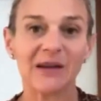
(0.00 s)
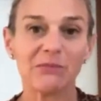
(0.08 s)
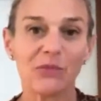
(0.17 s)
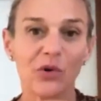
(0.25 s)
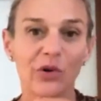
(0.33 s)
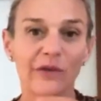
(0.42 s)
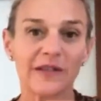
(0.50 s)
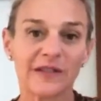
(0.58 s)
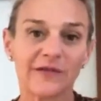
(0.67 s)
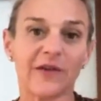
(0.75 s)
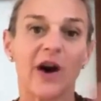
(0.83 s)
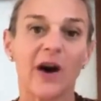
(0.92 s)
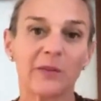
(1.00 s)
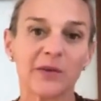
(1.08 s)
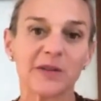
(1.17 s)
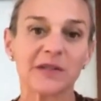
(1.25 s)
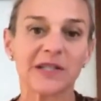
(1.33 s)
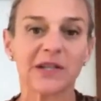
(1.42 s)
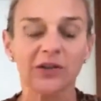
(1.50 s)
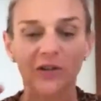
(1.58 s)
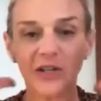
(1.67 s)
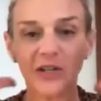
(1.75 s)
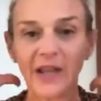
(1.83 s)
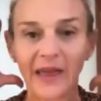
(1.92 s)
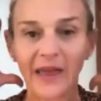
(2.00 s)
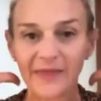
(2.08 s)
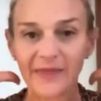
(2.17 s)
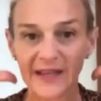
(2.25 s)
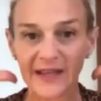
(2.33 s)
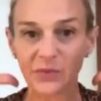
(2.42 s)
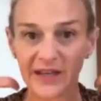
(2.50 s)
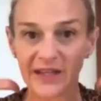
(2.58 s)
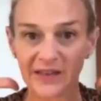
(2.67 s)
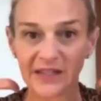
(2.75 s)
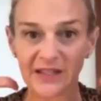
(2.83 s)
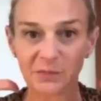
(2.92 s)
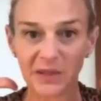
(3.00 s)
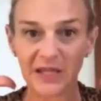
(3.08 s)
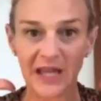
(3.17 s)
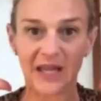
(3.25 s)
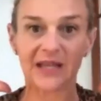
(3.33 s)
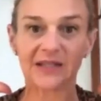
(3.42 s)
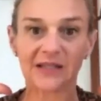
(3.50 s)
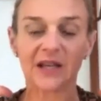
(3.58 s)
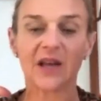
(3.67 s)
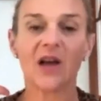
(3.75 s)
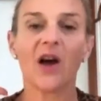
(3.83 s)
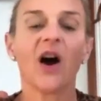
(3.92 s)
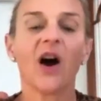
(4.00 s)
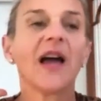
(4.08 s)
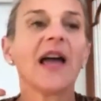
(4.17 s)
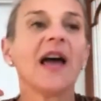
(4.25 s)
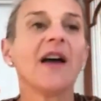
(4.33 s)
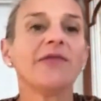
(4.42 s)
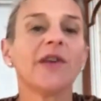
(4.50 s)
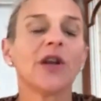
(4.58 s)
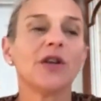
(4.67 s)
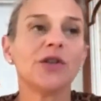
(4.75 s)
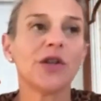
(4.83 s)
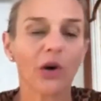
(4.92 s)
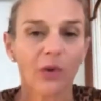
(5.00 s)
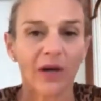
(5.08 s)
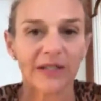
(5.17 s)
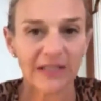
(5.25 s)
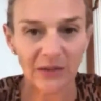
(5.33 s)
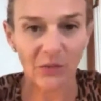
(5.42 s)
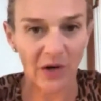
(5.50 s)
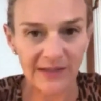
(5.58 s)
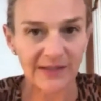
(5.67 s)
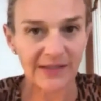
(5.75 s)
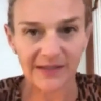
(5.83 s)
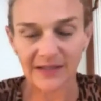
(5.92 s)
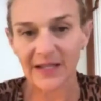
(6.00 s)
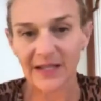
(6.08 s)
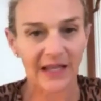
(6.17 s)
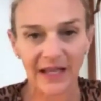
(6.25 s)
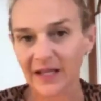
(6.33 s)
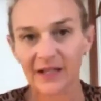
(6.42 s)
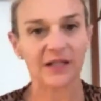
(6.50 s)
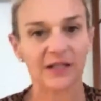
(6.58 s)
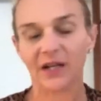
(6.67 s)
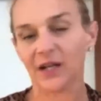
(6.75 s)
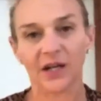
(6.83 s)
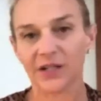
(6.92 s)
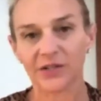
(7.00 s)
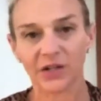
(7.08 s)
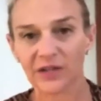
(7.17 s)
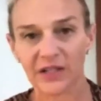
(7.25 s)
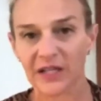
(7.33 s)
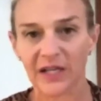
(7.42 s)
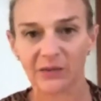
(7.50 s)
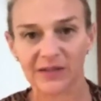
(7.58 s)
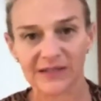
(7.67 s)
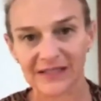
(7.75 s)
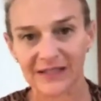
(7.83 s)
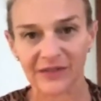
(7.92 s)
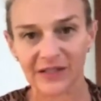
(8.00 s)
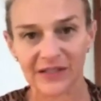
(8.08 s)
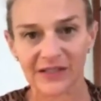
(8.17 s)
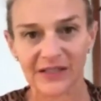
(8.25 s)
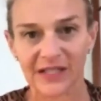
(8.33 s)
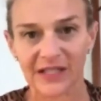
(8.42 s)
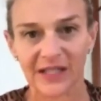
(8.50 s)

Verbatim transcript: more of this fibrous material, and that's why they get these big heads. I have no hmm. idea why it sits in their head. I, I don't think anyone's yeah. even done